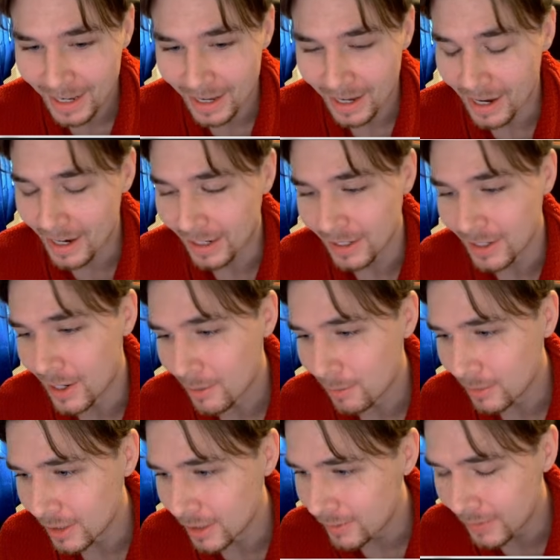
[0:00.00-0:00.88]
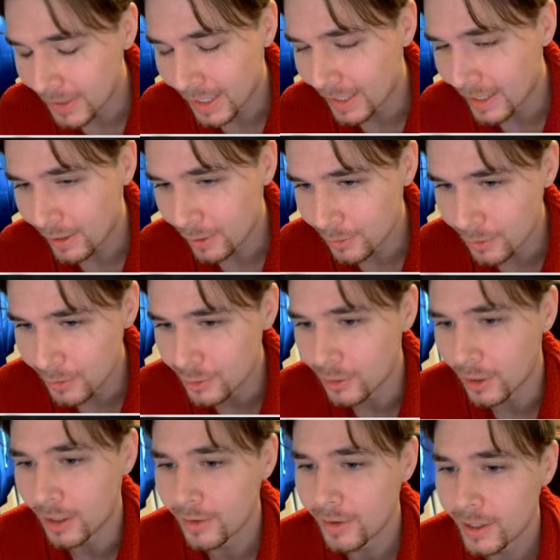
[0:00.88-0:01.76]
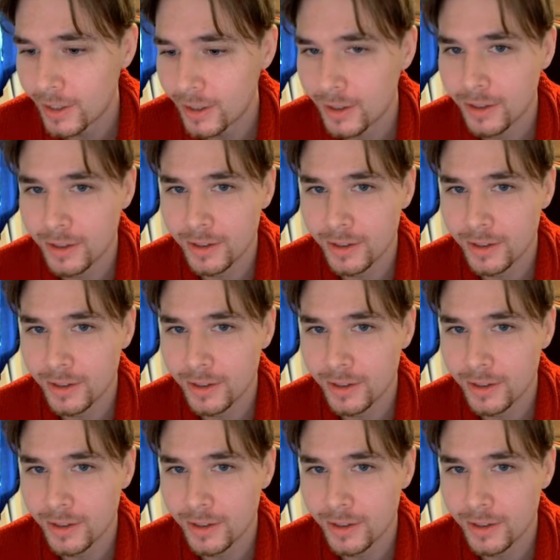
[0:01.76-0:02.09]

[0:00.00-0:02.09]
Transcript: I cannot believe that I held the draw there.